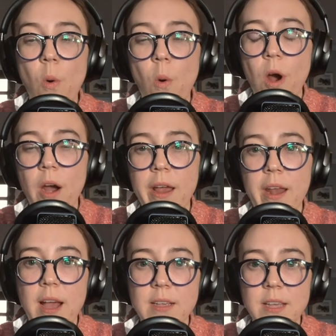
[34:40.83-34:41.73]
or
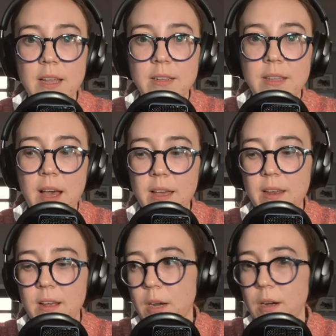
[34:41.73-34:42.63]
an asset
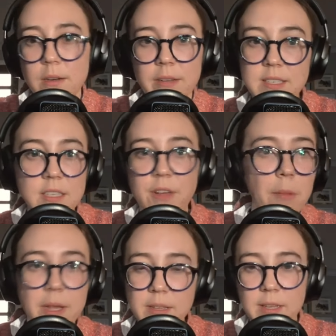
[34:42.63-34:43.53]
that's in
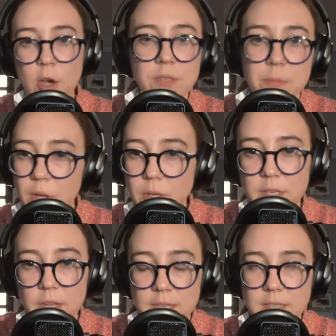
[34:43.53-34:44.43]
development that they hope to
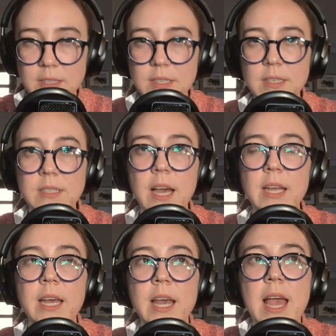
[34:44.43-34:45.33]
build that doesn't exist yet.